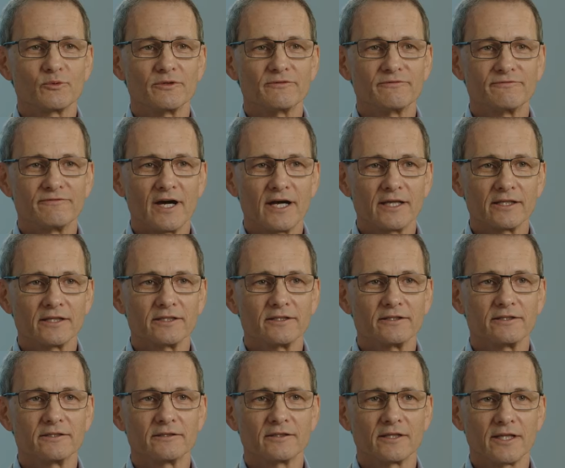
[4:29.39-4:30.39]
We
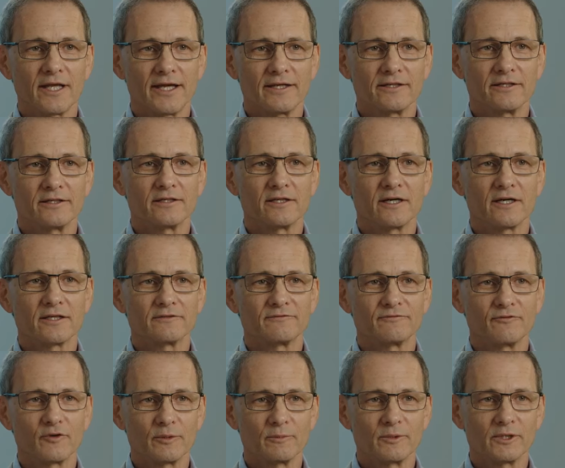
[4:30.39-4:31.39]
finally landed on a
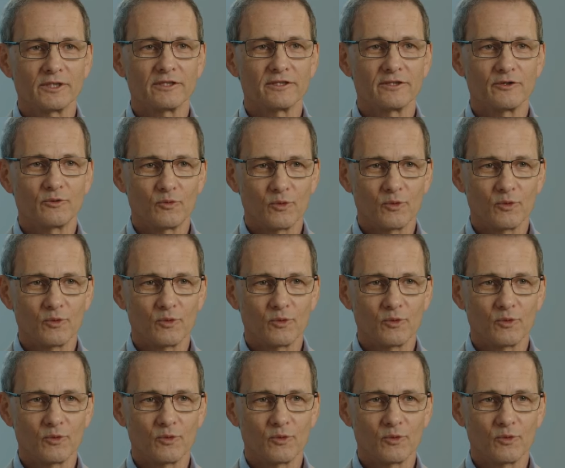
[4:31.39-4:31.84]
formula that